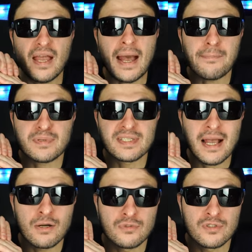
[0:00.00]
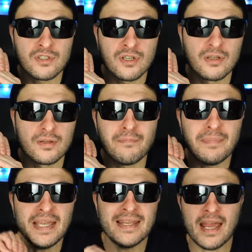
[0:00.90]
amp sounds,
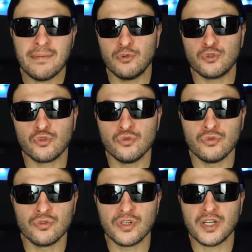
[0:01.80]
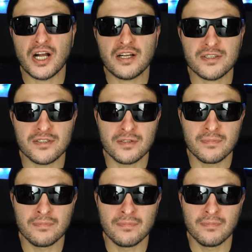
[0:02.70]
being able to
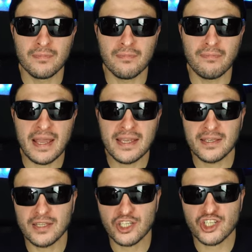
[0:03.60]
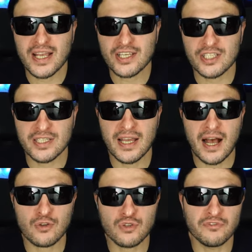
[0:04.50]
custom make the chassis
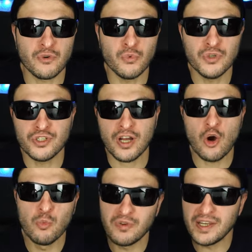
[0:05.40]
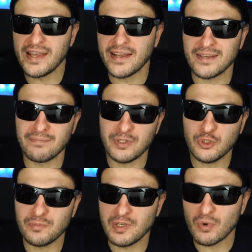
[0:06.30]
out of a wood. Hopefully they can
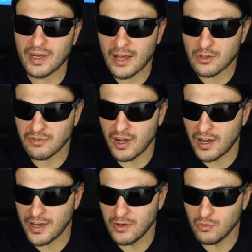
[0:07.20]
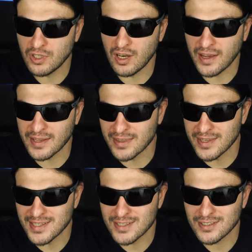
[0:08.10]
build me one out of ironwood like
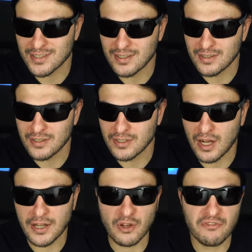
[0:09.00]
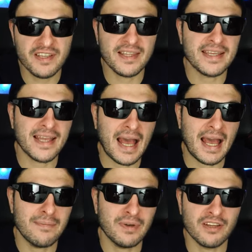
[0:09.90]
this. I don't think they
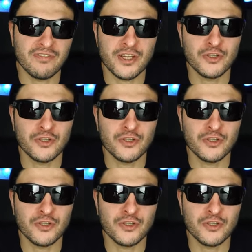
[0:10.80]
can, but if they